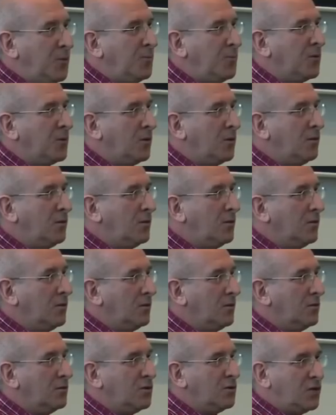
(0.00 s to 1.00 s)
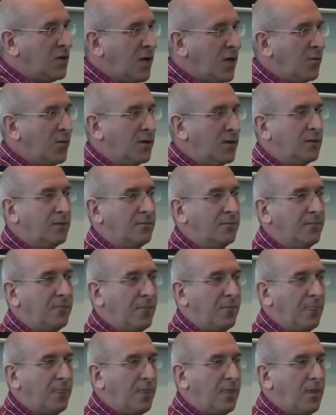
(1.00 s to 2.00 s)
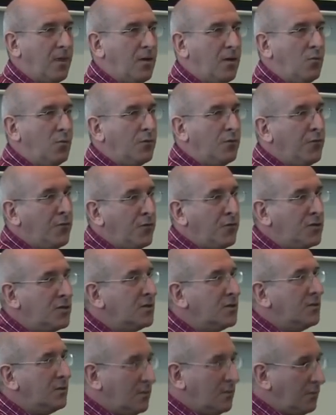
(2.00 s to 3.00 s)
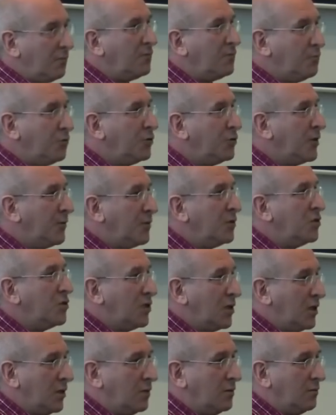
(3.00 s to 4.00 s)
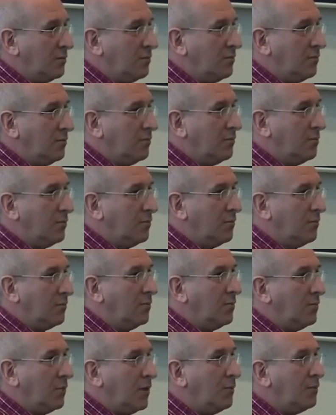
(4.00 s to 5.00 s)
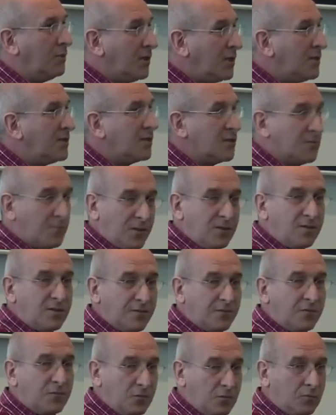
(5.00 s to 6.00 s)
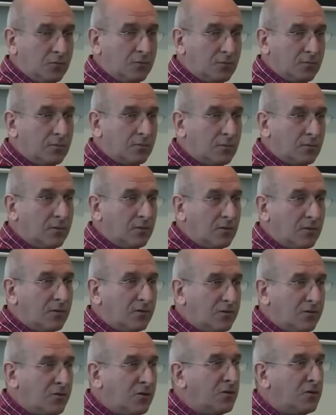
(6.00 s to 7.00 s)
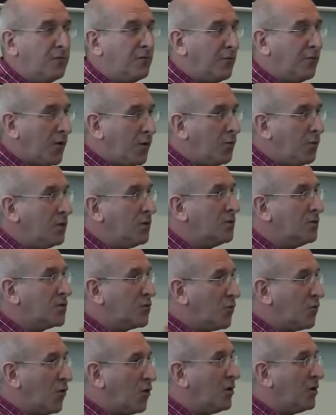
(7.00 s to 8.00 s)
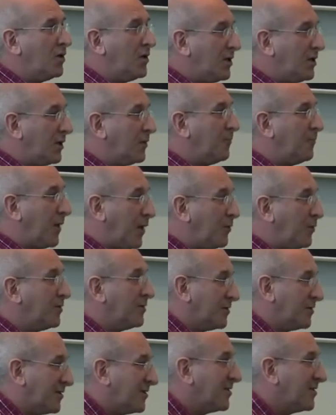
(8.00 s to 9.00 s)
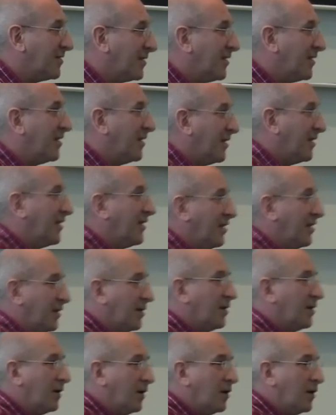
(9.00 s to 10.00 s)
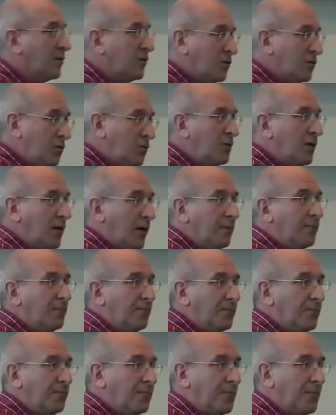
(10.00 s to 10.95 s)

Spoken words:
people sharing? Well, first, put them in jail, right? But that's expensive too. You need a very strong legal apparatus to do that.